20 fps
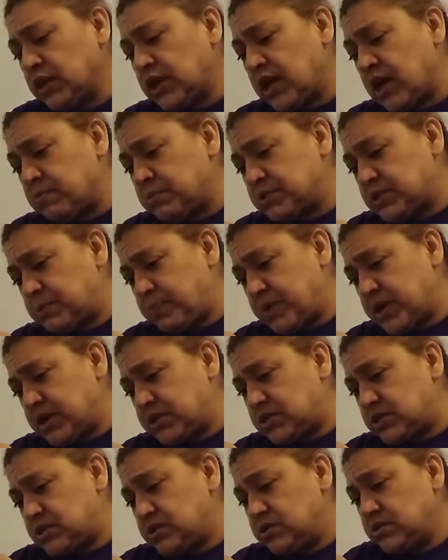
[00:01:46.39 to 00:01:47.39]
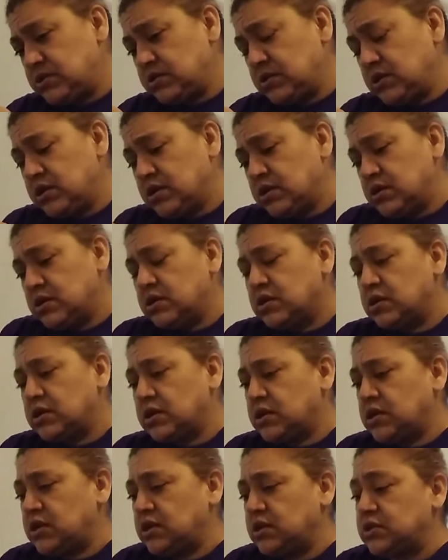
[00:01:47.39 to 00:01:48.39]
cabbage patch
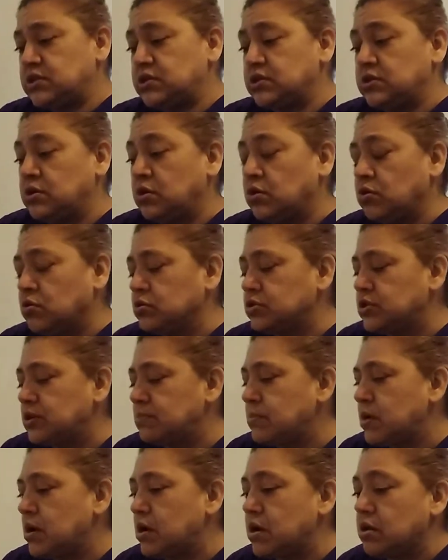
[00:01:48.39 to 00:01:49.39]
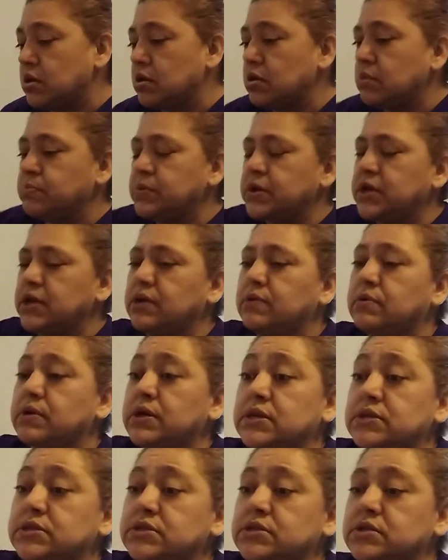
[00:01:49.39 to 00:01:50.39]
and it's an older model but
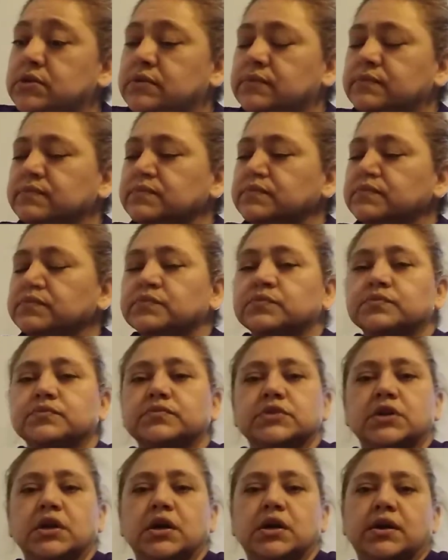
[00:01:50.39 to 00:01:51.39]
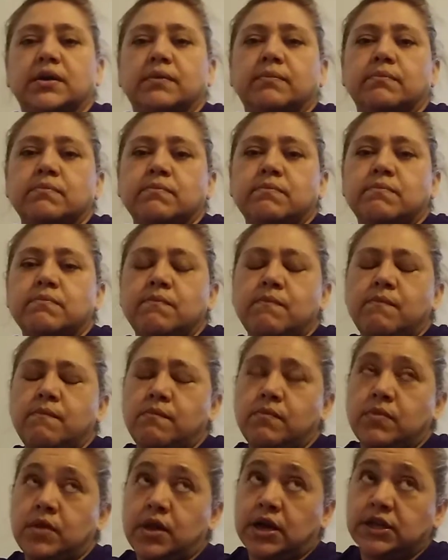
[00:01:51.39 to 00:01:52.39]
anyways um
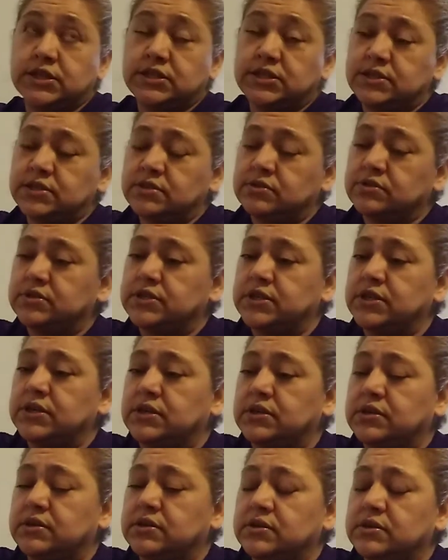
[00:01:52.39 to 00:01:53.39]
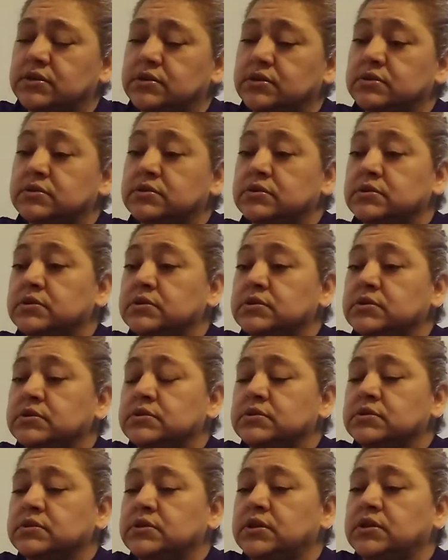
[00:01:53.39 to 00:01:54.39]
I still think
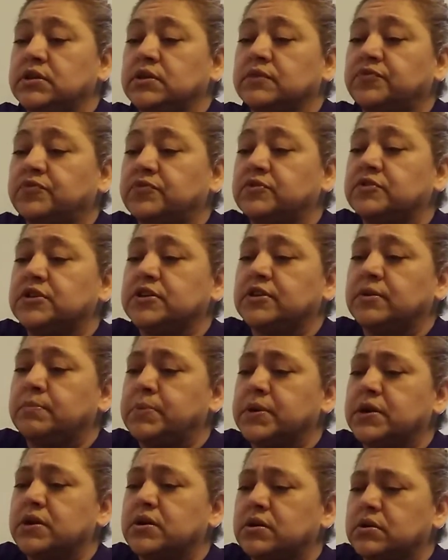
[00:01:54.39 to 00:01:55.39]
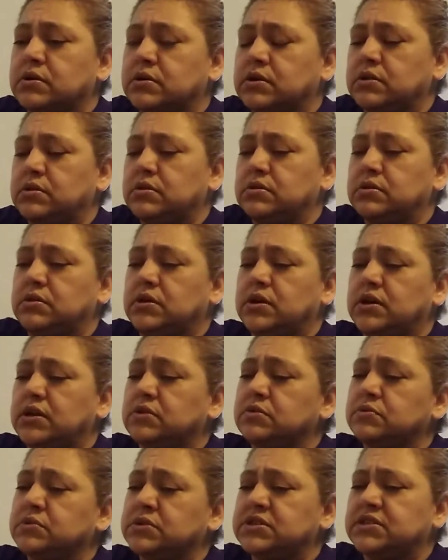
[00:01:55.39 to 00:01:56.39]
you know for the, a bigger I
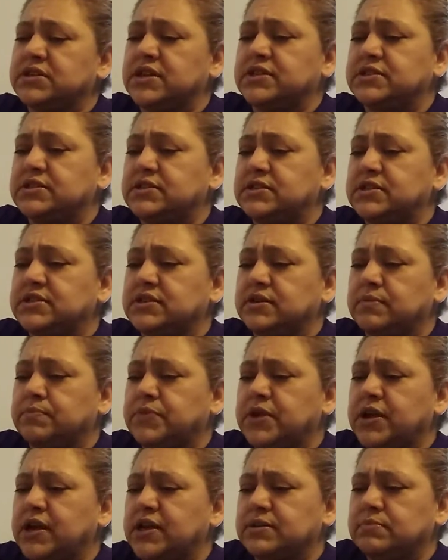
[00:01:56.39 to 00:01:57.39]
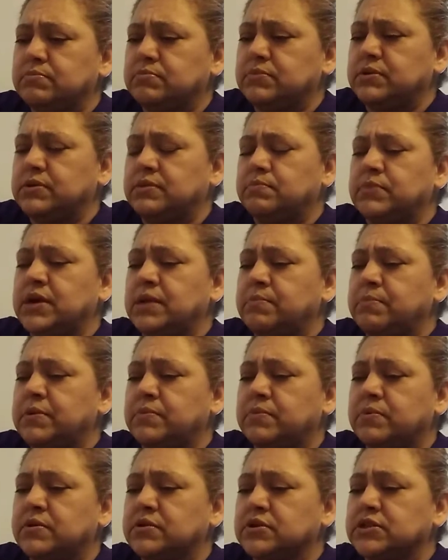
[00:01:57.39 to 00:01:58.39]
don't know what size it is I'm thinking might
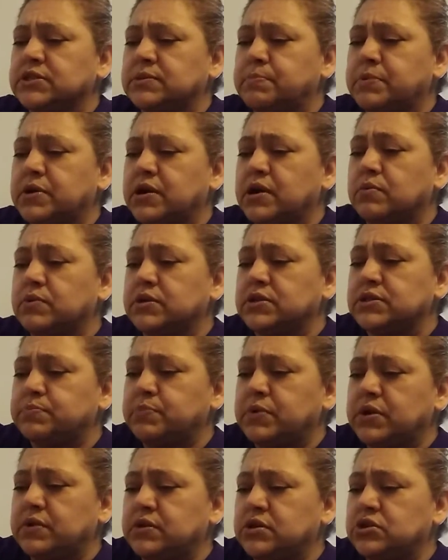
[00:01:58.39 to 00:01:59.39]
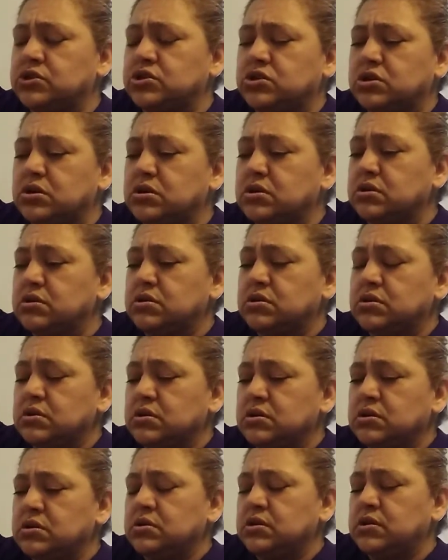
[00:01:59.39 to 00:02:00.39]
be one of those bigger ones, but I'm not sure
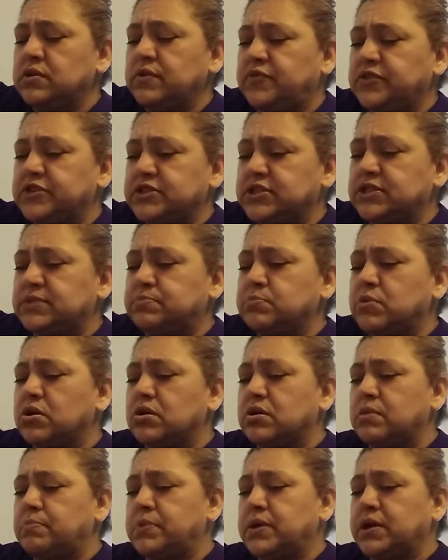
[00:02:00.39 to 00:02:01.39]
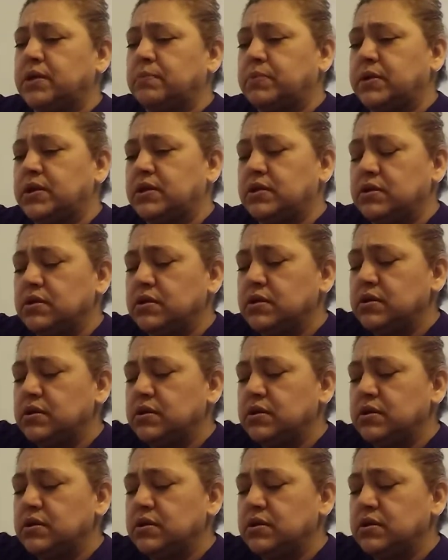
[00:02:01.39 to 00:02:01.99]
if it's small or big, but